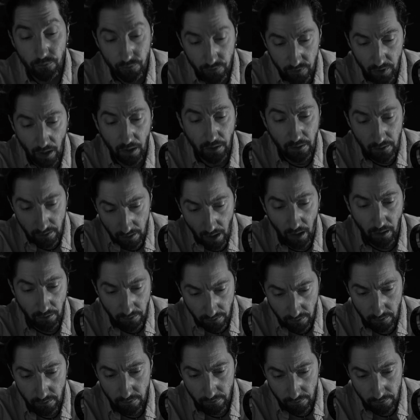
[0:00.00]
Tut,
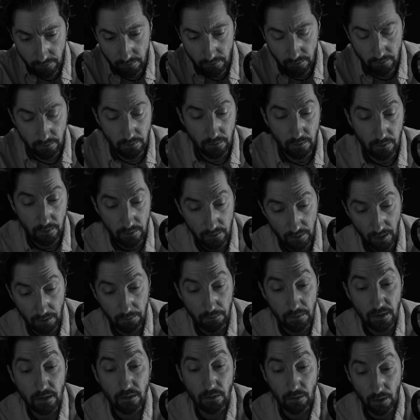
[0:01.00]
tut, said
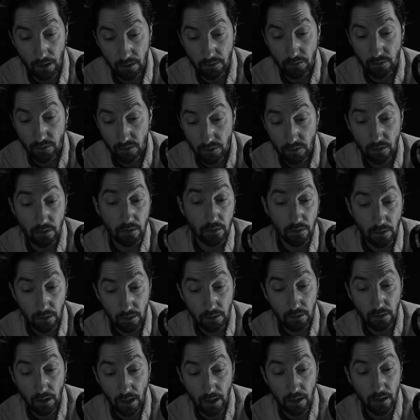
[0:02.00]
Mr. Utterson,
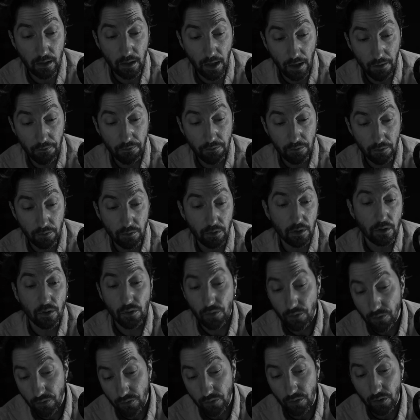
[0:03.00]
and then, after a
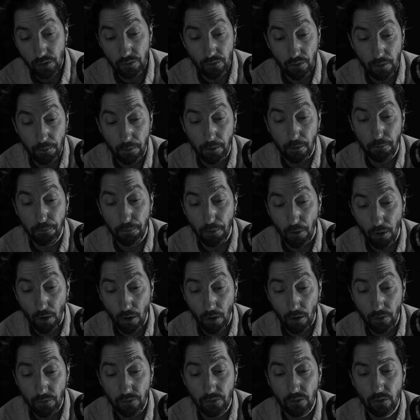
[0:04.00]
considerable
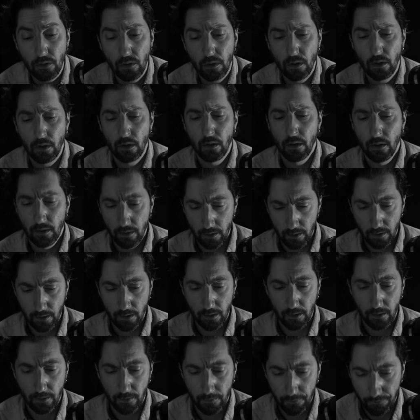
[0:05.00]
pause,
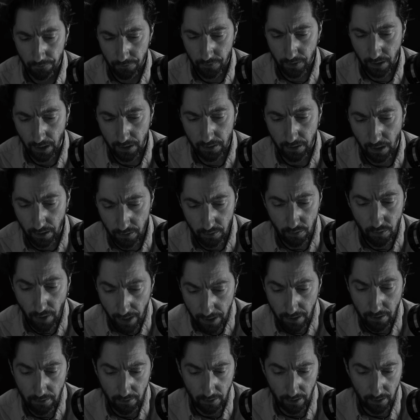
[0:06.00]
can't I do
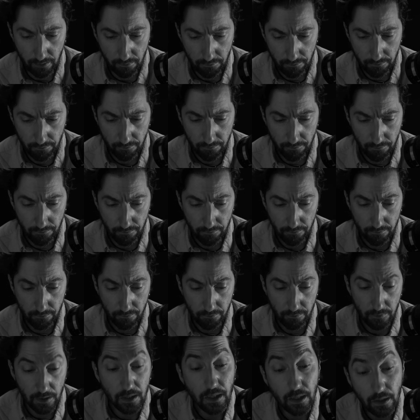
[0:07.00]
anything?
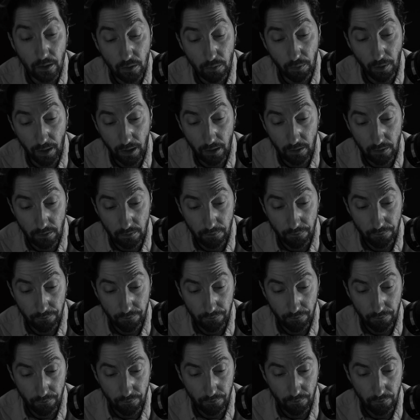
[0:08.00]
He inquired.
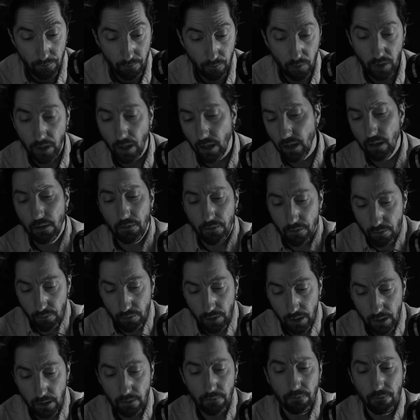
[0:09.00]
We are
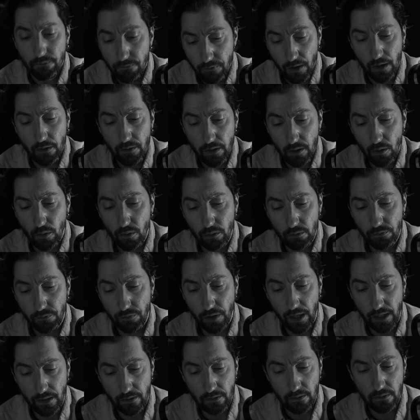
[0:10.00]
three very old
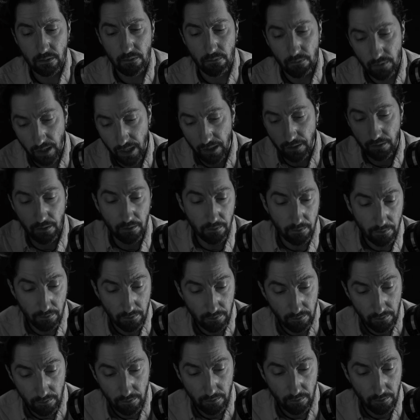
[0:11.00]
friends, Lanyon.
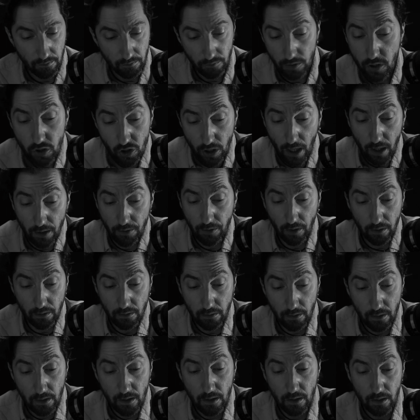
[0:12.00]
We shall not
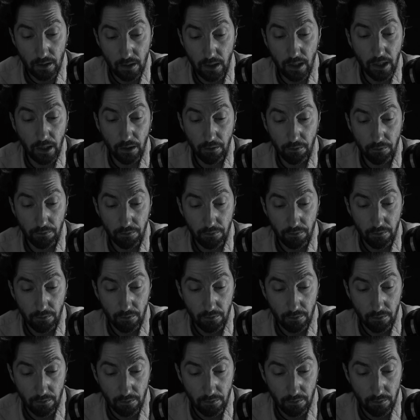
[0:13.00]
live
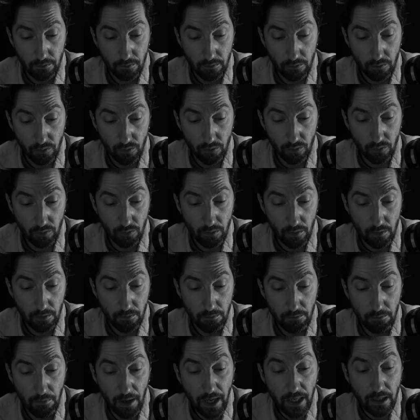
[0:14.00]
to
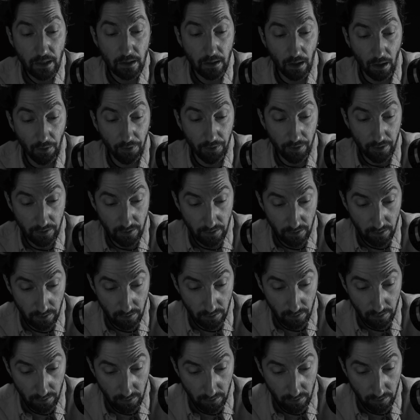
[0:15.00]
make others.